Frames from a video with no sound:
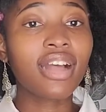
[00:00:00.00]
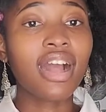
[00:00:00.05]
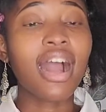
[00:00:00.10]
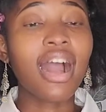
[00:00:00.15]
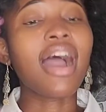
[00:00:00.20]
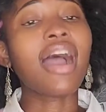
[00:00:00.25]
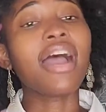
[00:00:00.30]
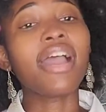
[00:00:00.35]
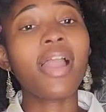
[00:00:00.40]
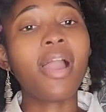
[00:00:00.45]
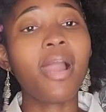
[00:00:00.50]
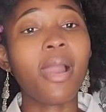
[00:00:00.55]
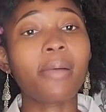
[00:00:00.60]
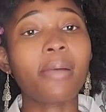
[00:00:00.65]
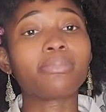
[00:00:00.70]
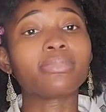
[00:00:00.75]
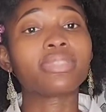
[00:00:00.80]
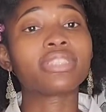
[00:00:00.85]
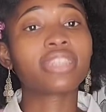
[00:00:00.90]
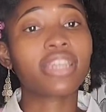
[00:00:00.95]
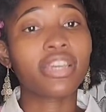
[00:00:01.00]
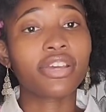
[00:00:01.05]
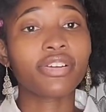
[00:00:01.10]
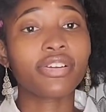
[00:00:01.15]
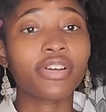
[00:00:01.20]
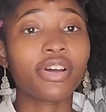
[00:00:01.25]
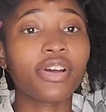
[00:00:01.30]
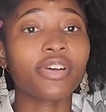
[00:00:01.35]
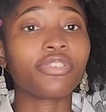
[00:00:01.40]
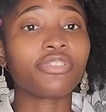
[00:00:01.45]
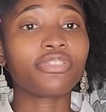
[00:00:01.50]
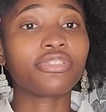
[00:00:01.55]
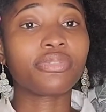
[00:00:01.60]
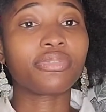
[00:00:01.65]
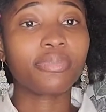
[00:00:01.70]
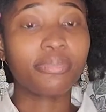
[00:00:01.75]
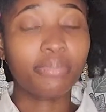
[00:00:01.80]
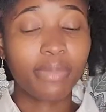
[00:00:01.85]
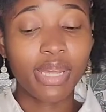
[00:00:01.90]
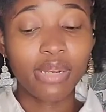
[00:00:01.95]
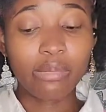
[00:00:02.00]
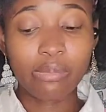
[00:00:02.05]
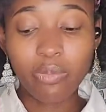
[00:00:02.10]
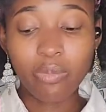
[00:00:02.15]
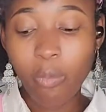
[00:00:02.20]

I am scared of men.